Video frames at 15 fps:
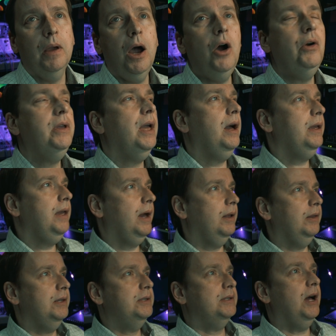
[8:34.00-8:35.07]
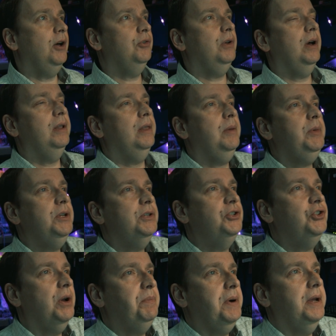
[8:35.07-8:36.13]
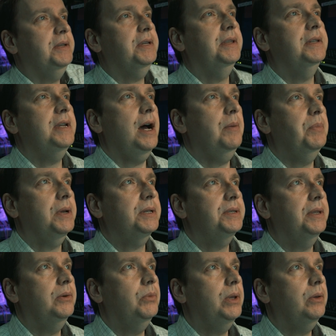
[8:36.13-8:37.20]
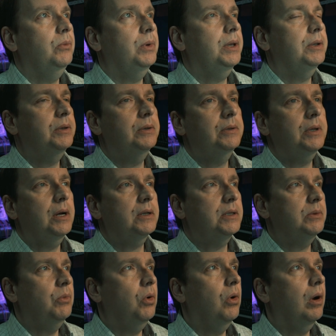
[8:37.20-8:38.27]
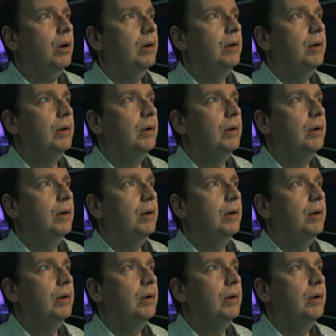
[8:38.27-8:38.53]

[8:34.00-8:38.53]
Oh yeah, yeah. Let's. I'll let me just jump onto the topics and then we we can talk some more.